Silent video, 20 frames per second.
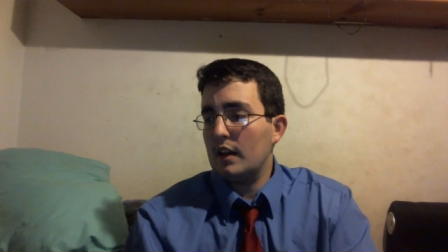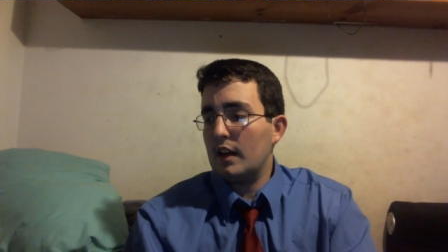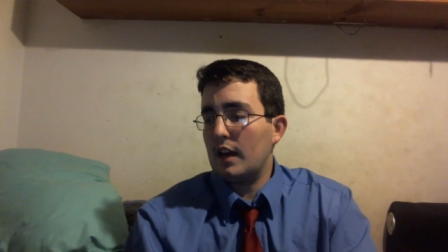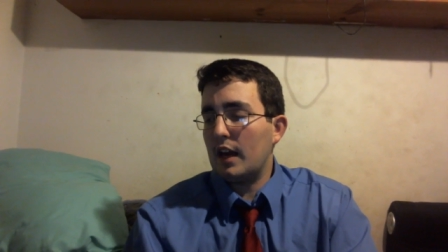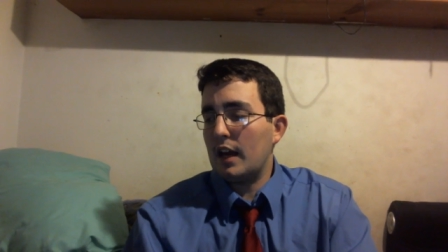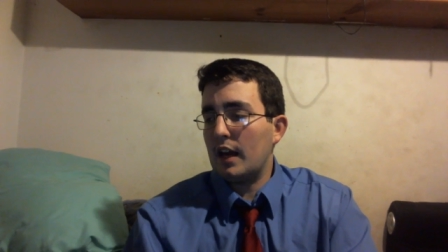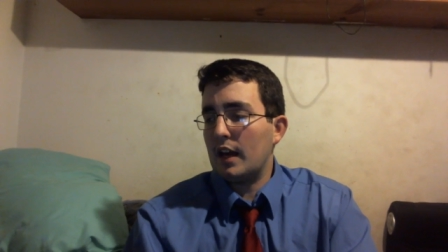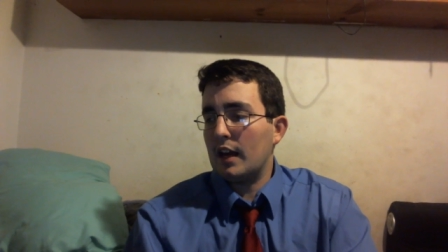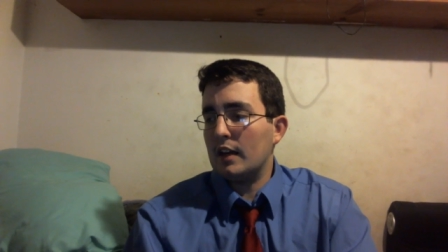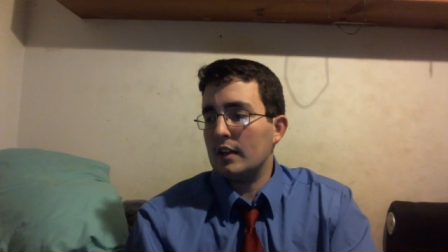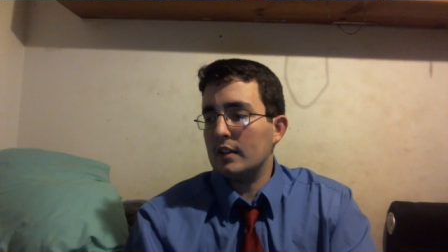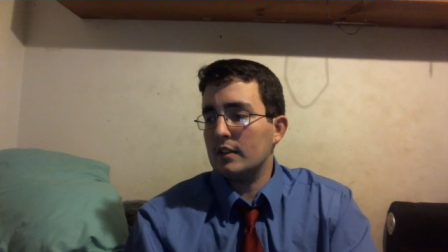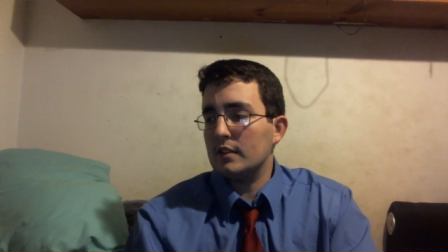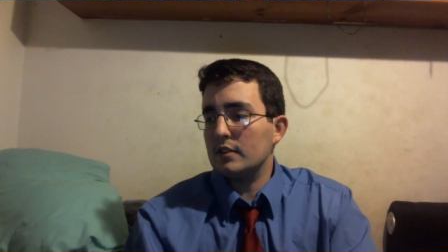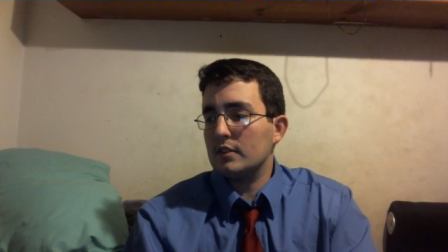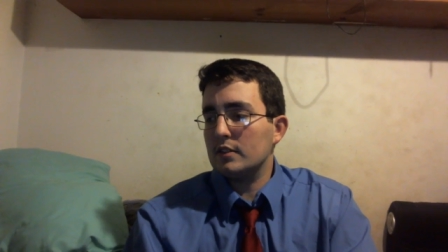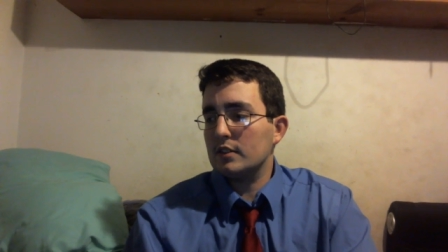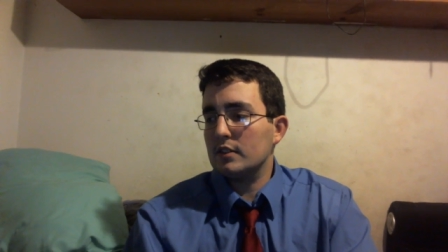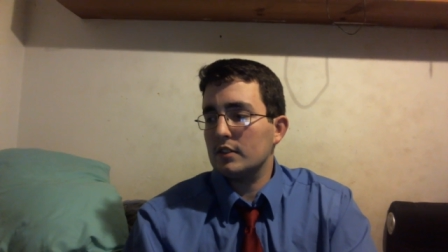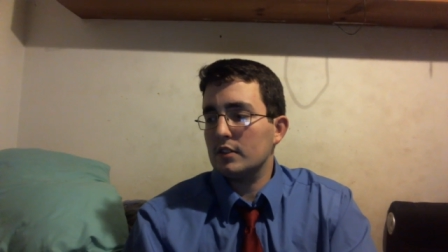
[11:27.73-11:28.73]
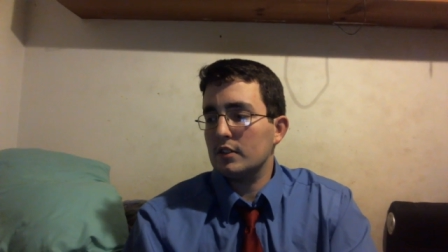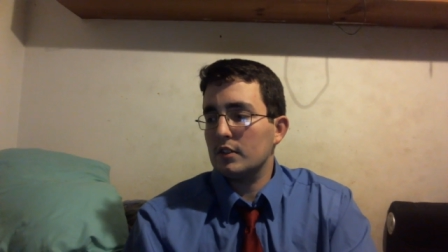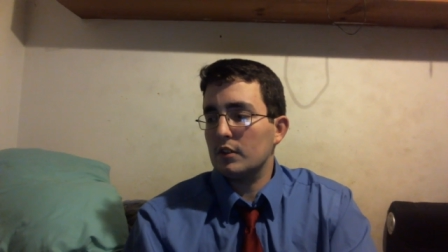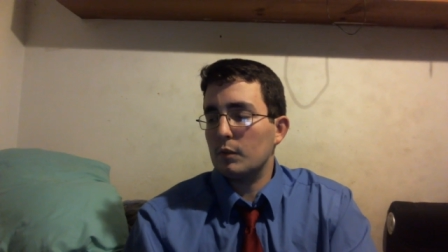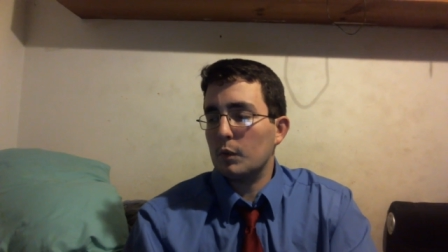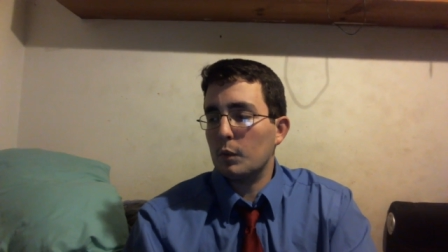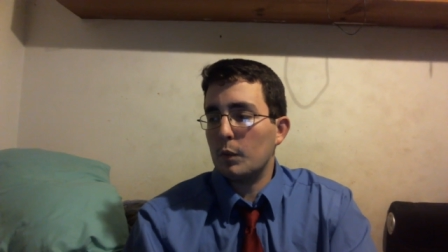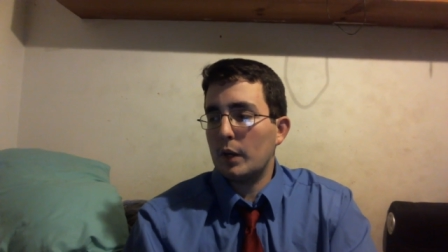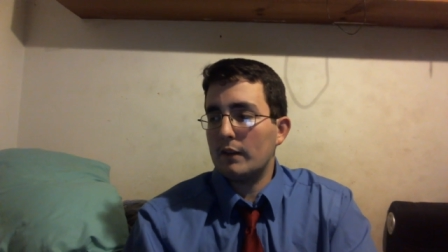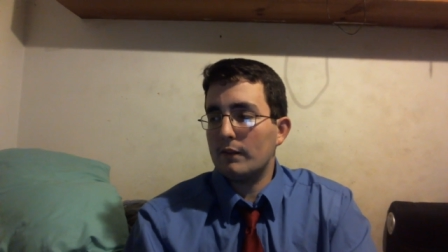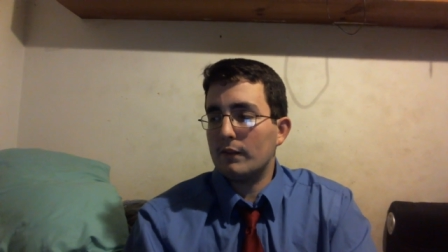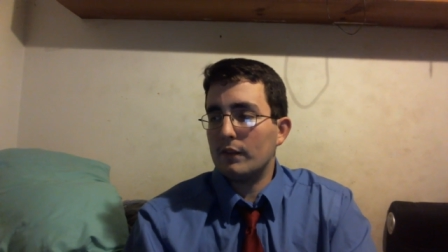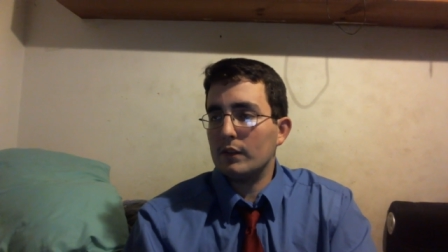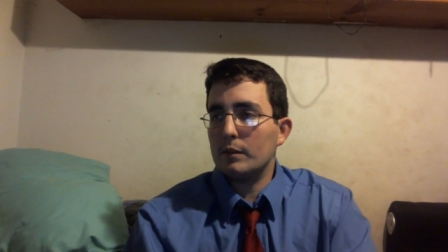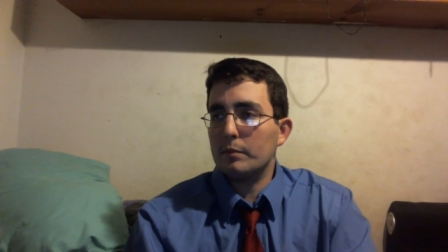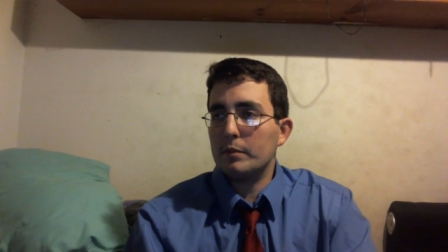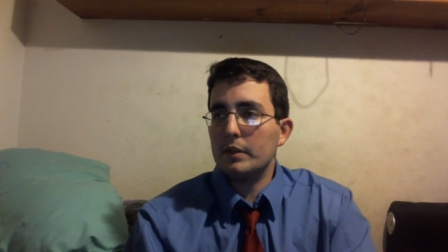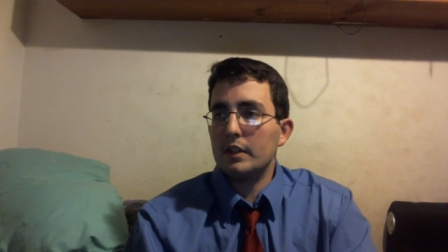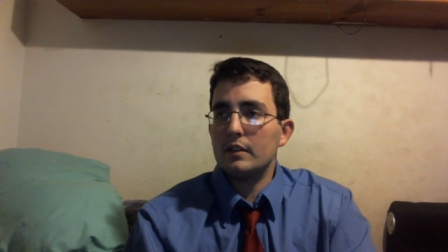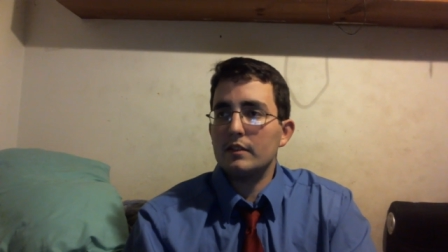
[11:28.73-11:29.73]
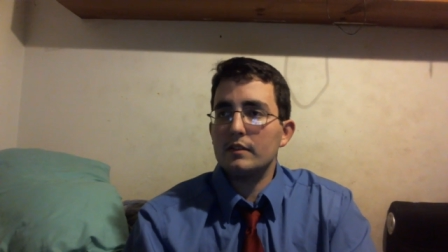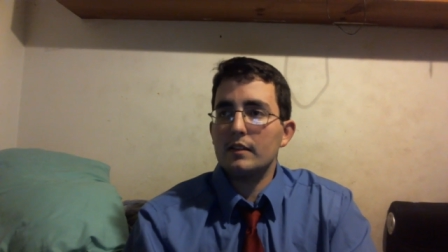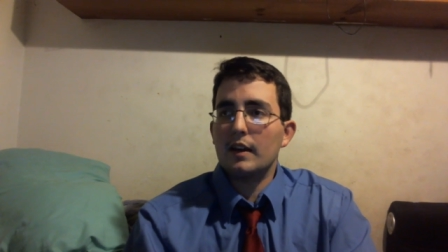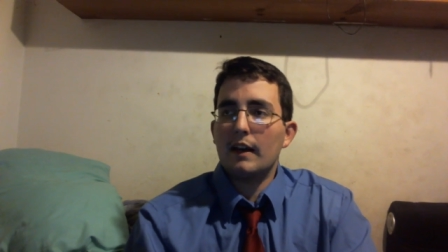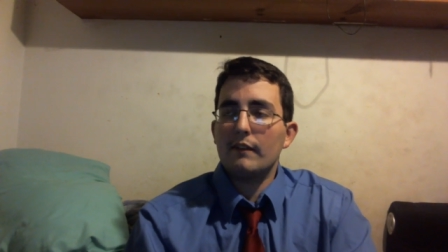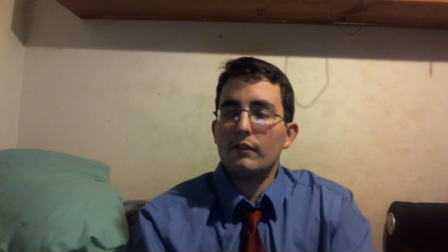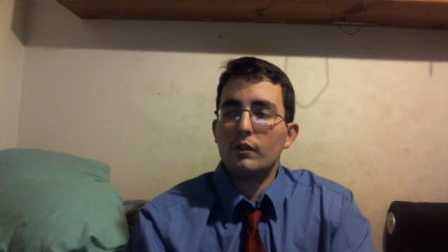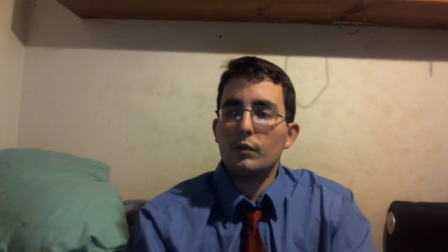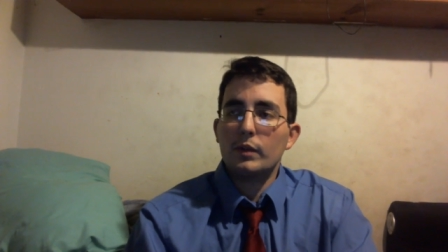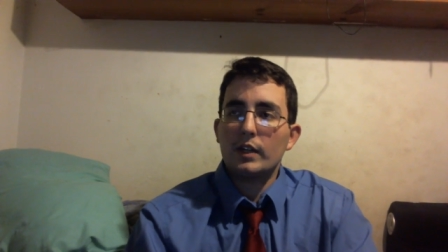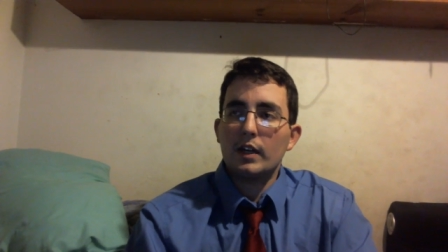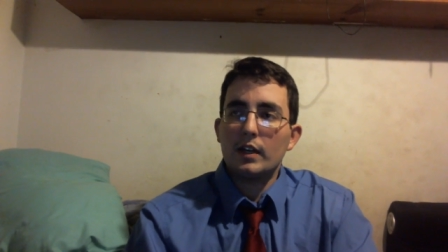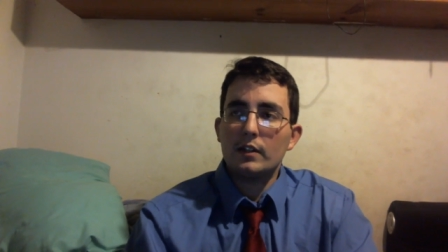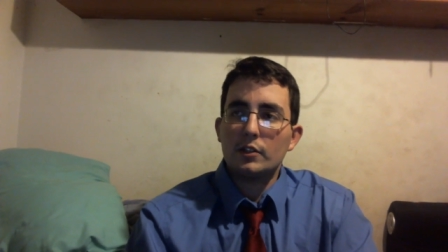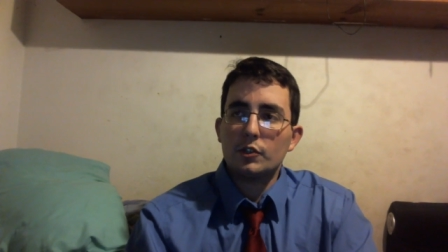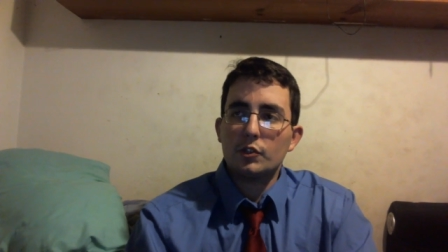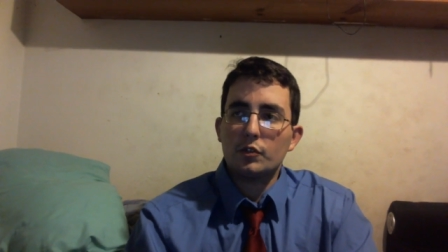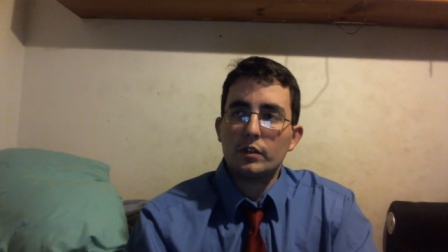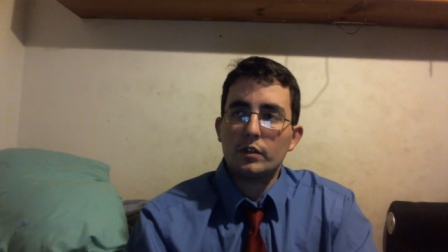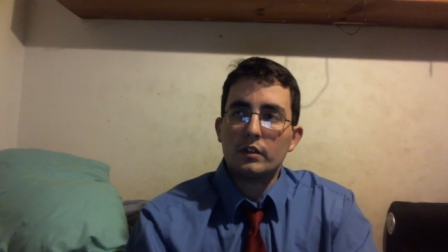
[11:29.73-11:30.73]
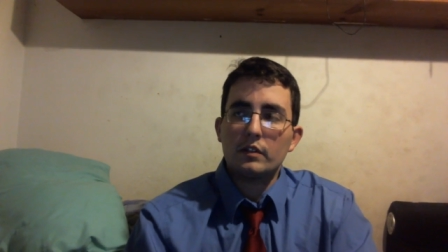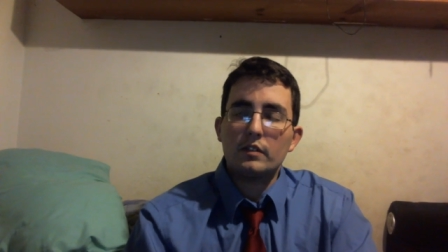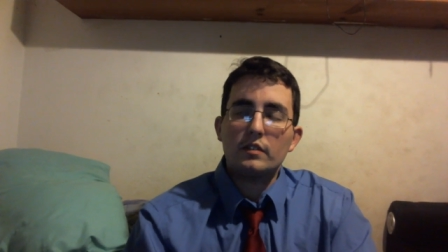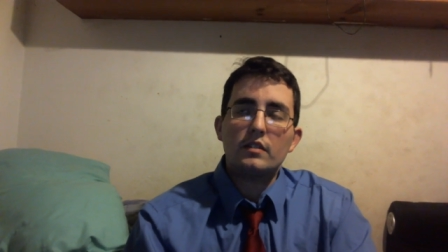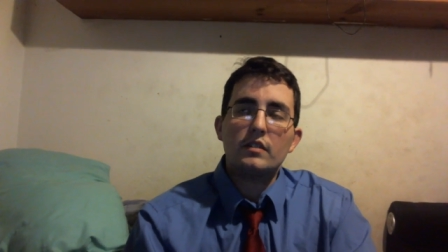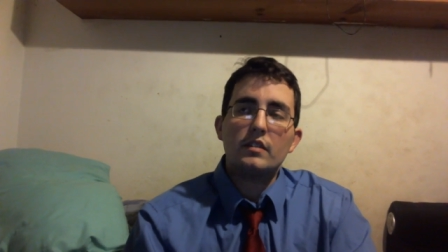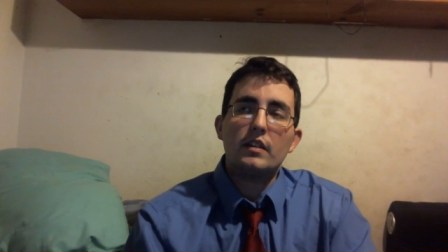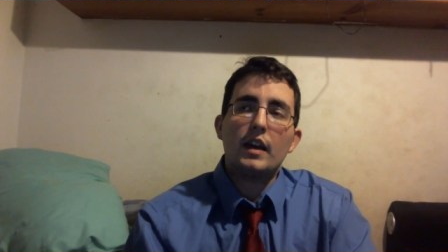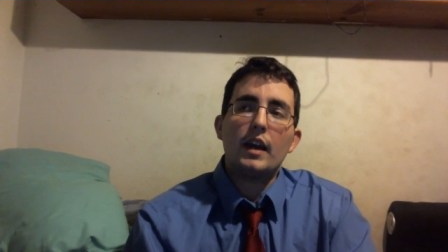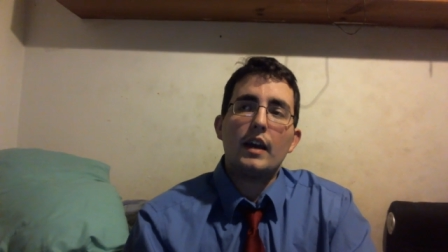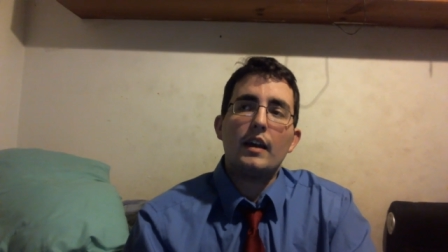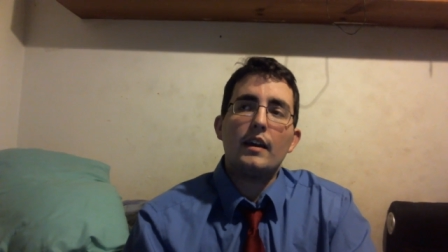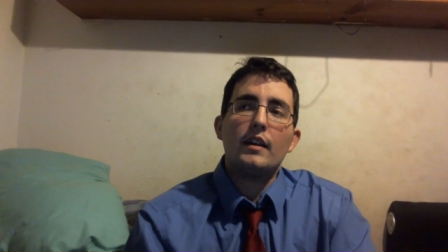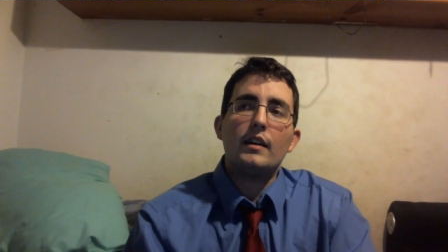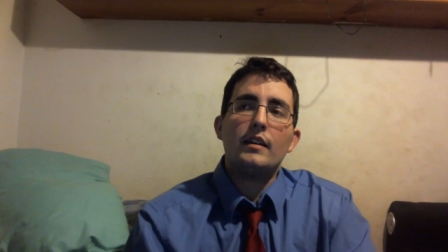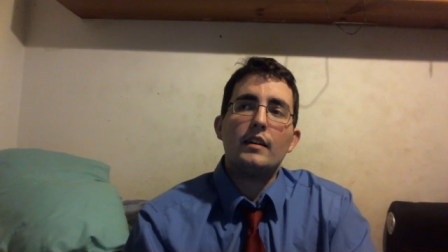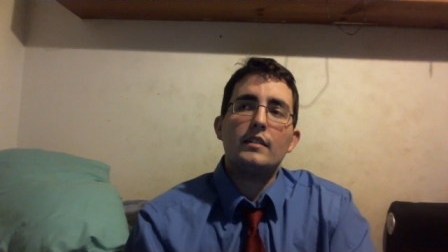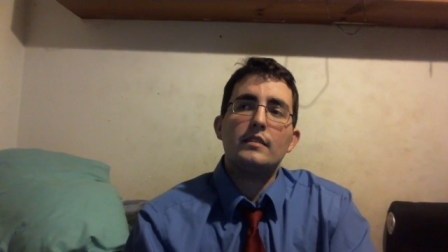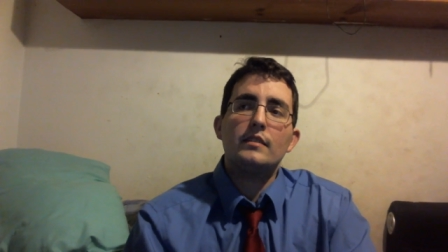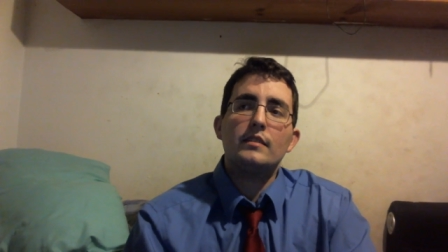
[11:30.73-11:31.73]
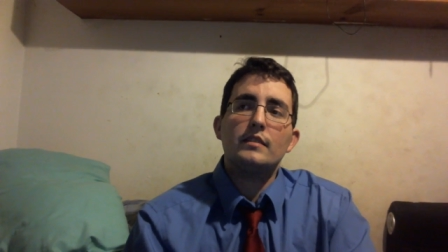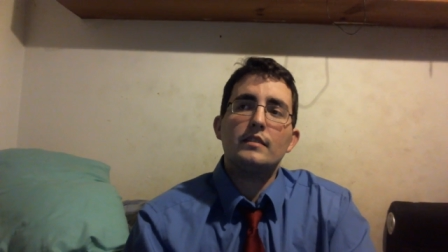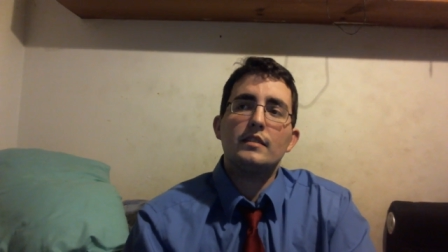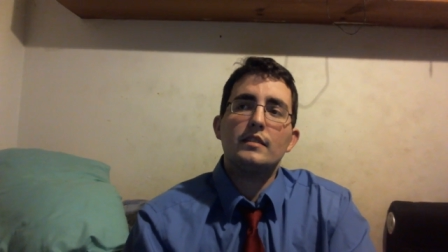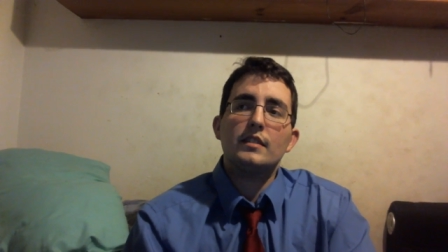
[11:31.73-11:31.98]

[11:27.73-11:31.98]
And, you know, we're waiting for the pizza after we got the drinks. And,